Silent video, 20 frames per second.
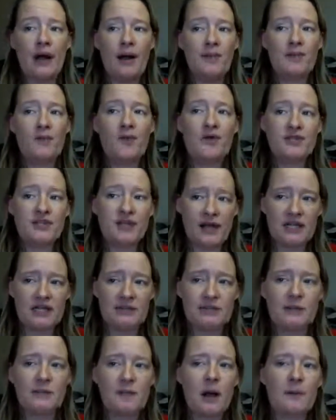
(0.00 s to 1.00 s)
with their
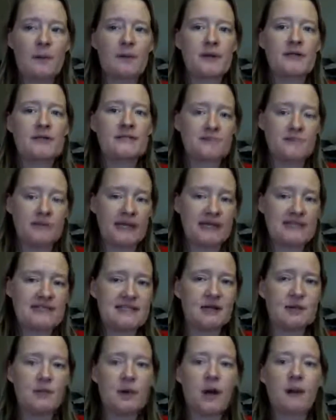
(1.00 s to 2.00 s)
element properties,
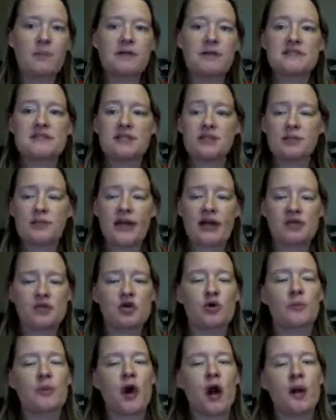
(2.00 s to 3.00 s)
planetary properties, and their
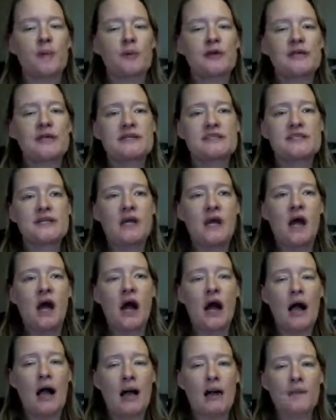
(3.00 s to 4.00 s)
magical properties.
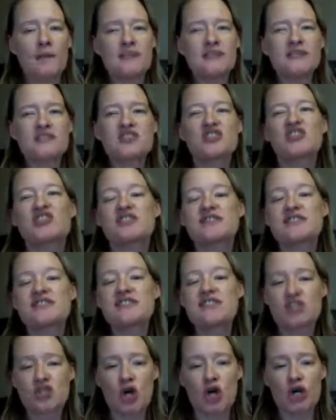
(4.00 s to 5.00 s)
But this is just a
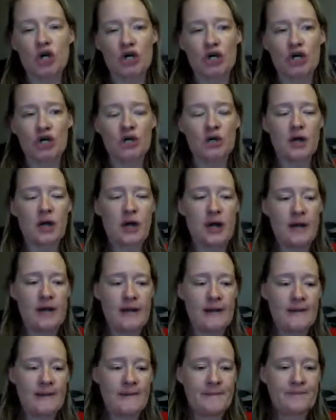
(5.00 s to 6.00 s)
starter.
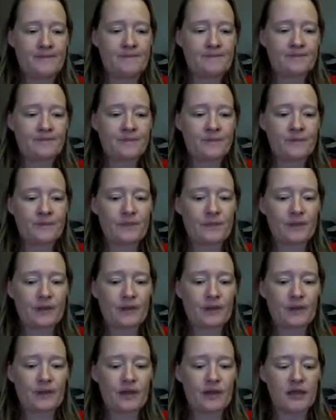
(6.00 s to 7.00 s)
I
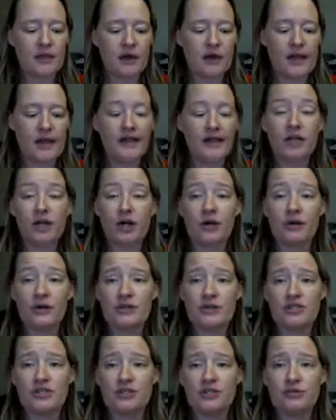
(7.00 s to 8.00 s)

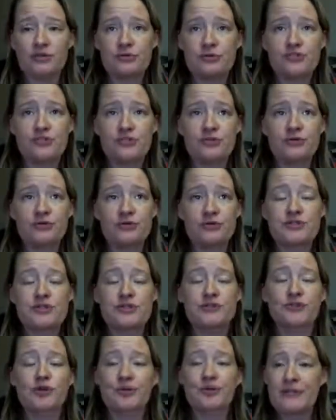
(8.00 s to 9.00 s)
encourage you to
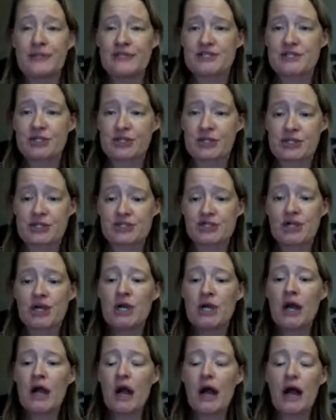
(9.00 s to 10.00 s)
do more research,
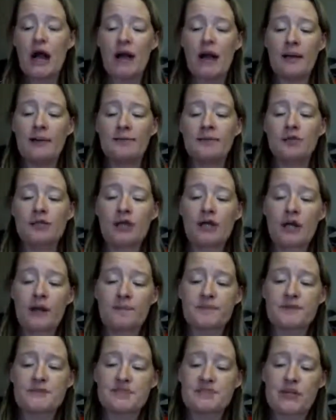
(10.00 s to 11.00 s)
look
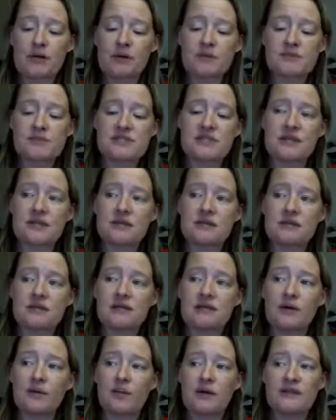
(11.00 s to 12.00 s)
up the stones that
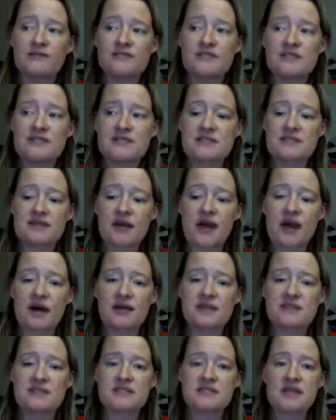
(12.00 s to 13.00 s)
we've
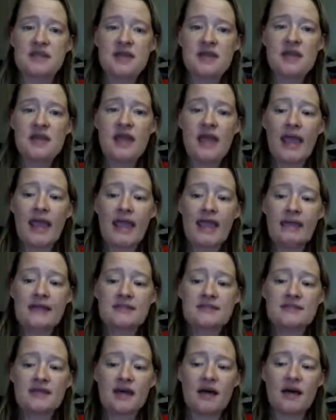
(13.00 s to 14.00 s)
discussed, and